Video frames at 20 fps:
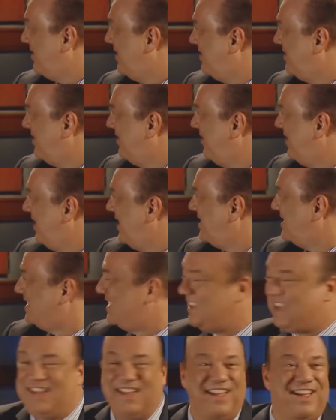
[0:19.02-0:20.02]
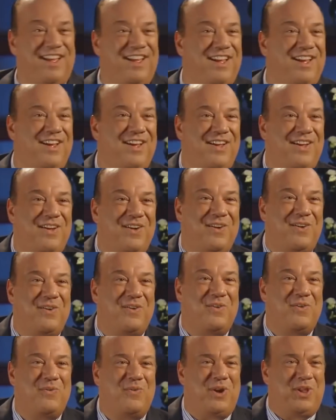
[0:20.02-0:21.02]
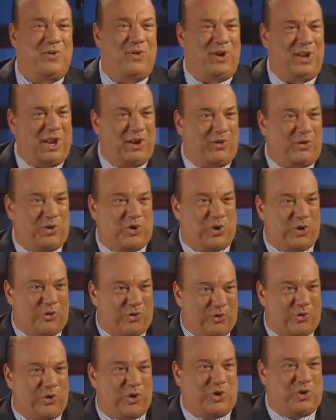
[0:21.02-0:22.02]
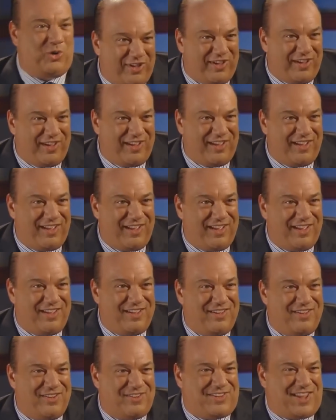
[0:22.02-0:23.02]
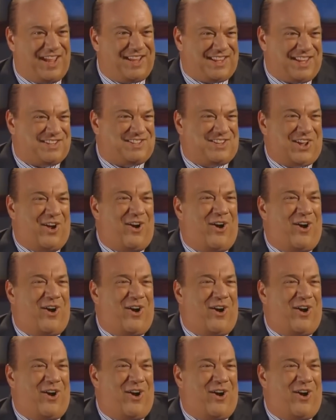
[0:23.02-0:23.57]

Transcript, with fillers: he serious? What are you, a little girl? You take this to